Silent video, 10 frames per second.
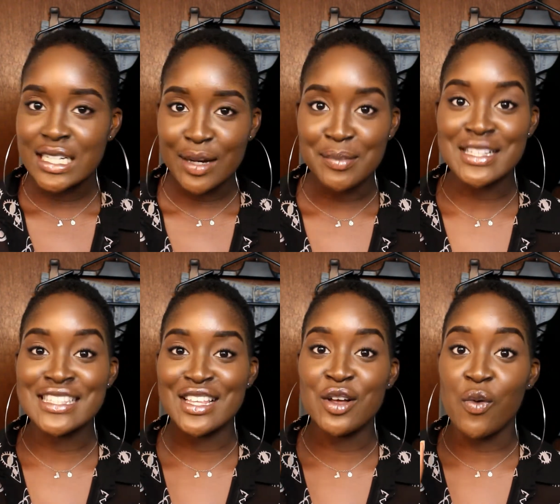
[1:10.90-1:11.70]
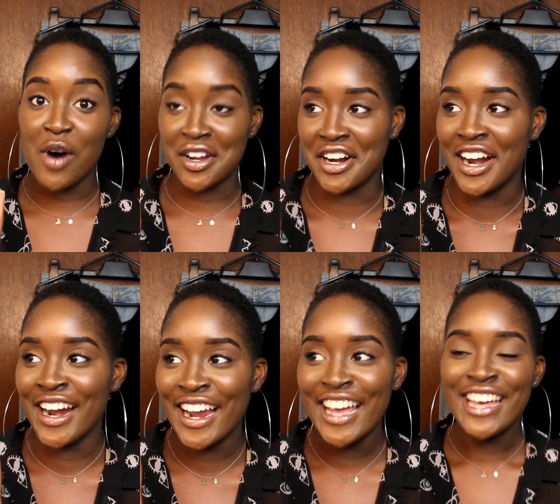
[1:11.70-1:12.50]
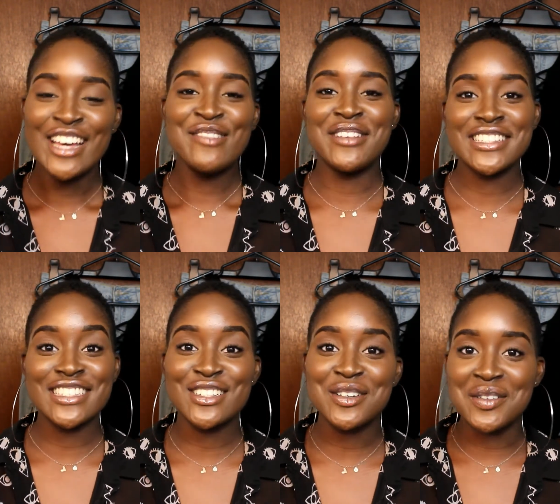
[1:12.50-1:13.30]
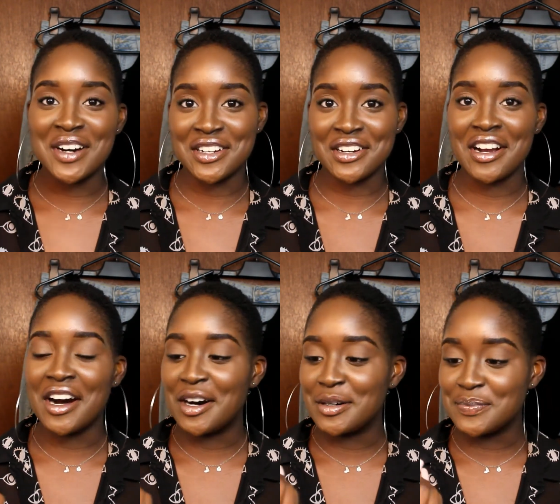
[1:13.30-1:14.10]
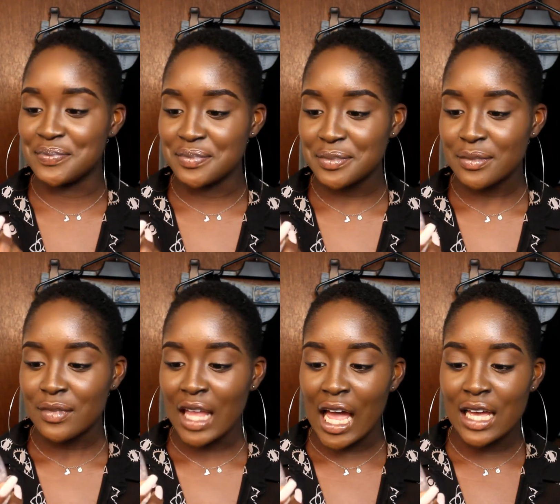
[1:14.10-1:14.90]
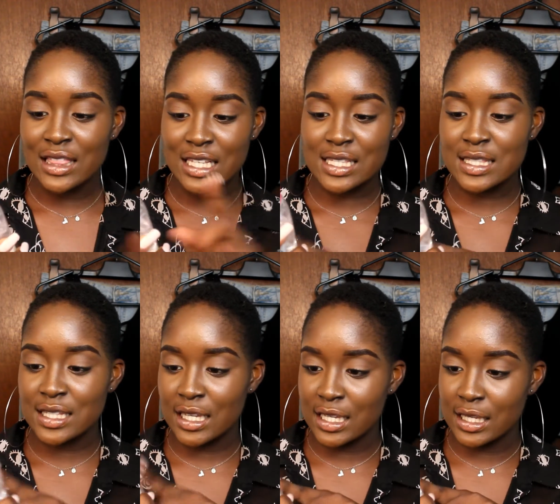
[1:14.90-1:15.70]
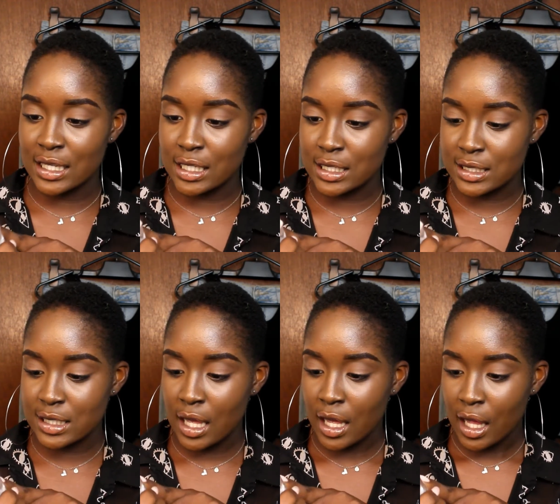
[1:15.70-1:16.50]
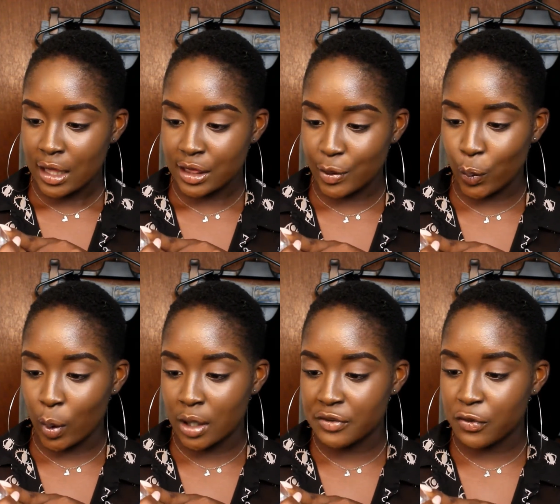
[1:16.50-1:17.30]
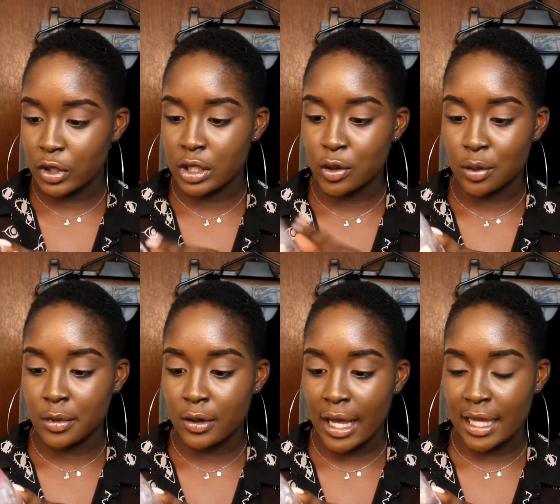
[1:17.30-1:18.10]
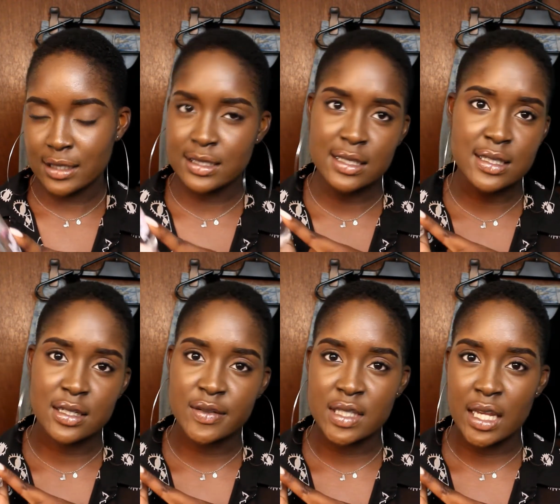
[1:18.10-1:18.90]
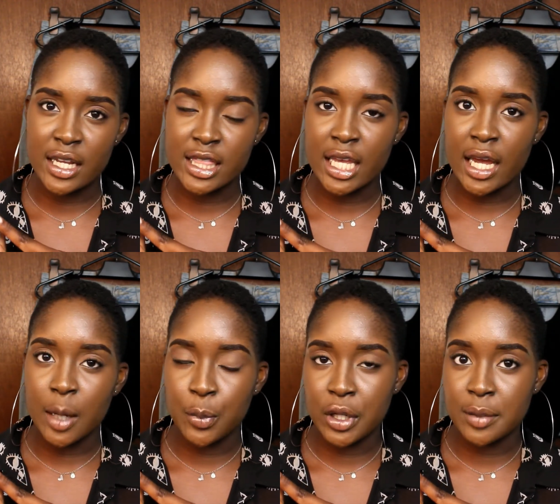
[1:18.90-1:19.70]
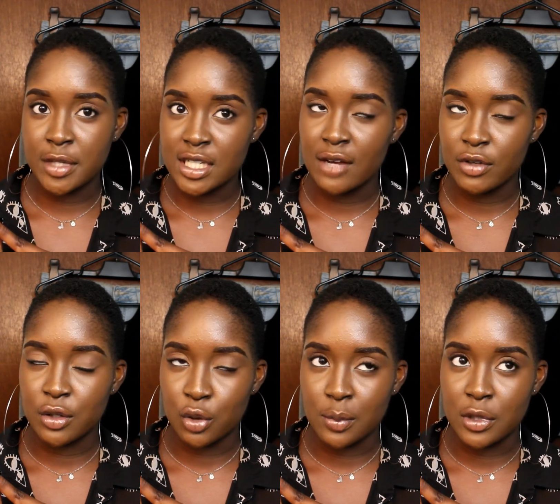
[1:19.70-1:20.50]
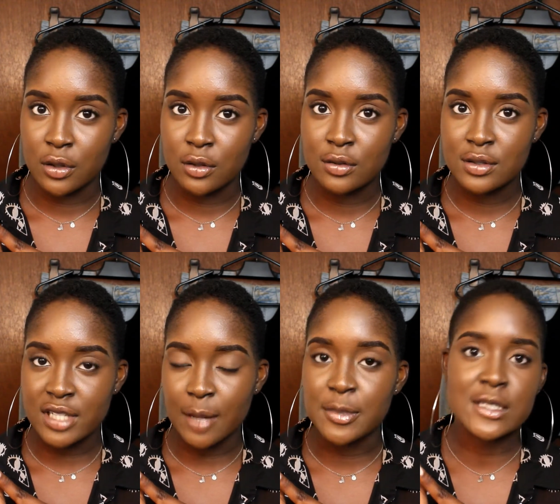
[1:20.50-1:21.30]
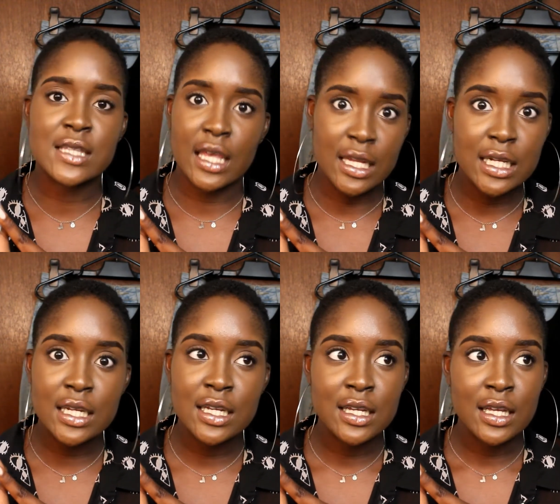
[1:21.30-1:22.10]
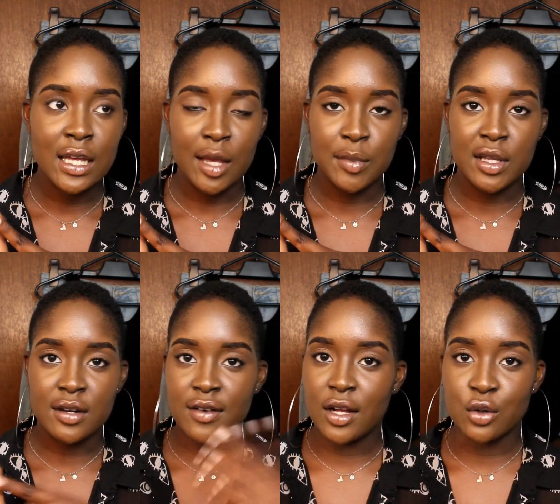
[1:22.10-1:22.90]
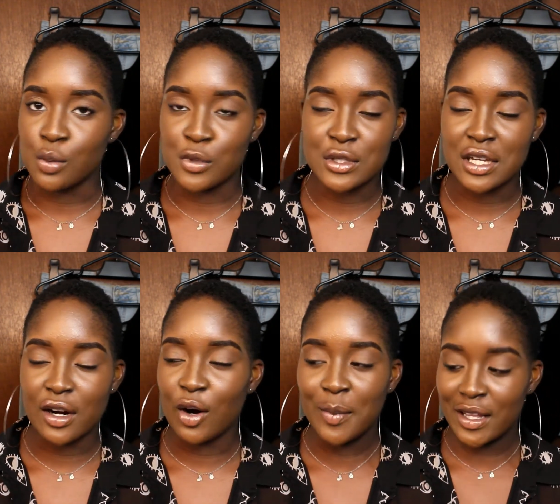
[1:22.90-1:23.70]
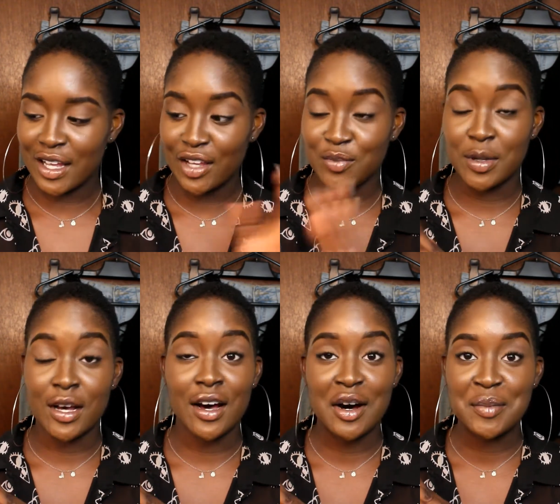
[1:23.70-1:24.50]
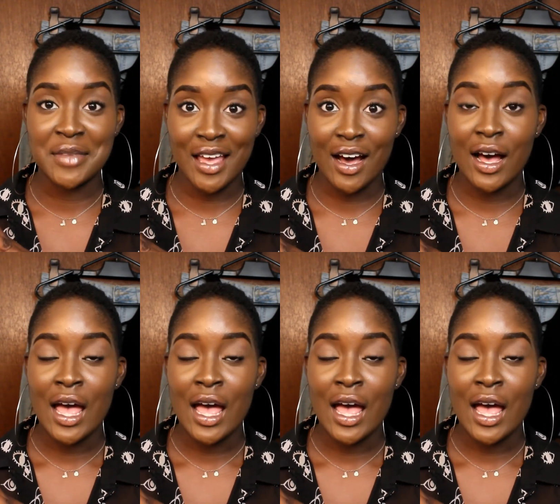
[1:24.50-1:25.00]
micellar water. Micellar water. This is the one for normal and sensitive skin. I think I pretty much have a normal type of skin. I mean, I've had normal skin all my life, but yeah,